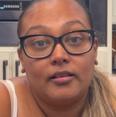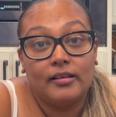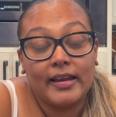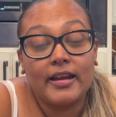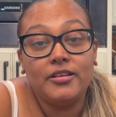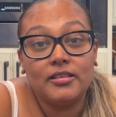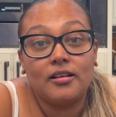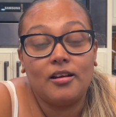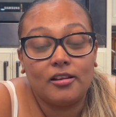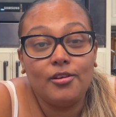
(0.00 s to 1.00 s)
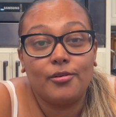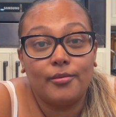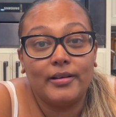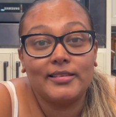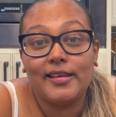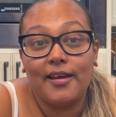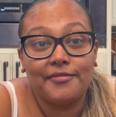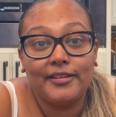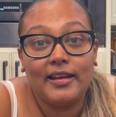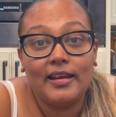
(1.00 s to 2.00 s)
Like, I used to cut cucumbers
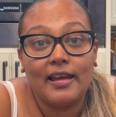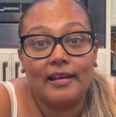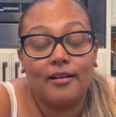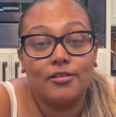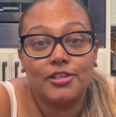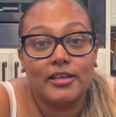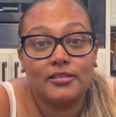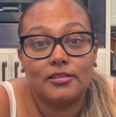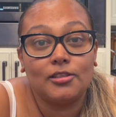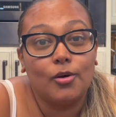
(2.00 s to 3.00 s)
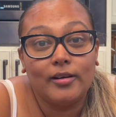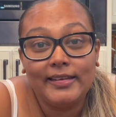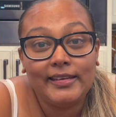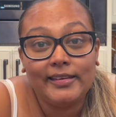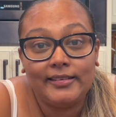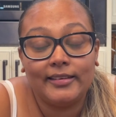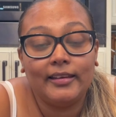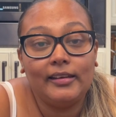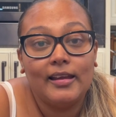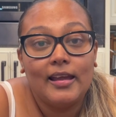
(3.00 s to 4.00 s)
every day and I'll just slowly eat
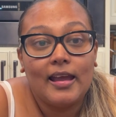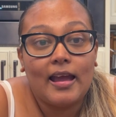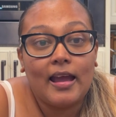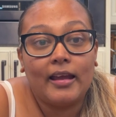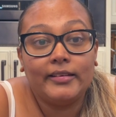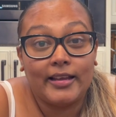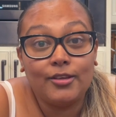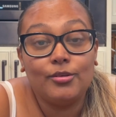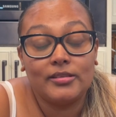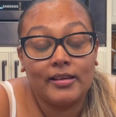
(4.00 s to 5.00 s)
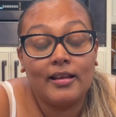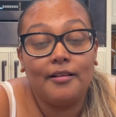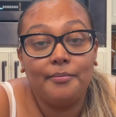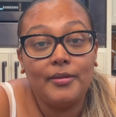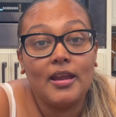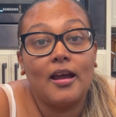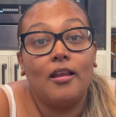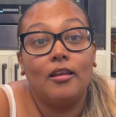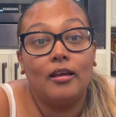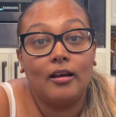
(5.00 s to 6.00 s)
it. And that used to help me a
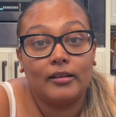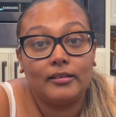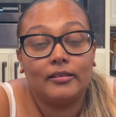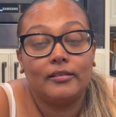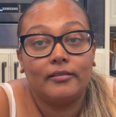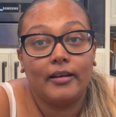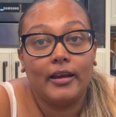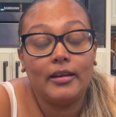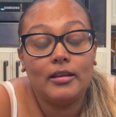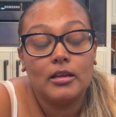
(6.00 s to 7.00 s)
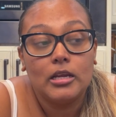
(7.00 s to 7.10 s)
lot, right?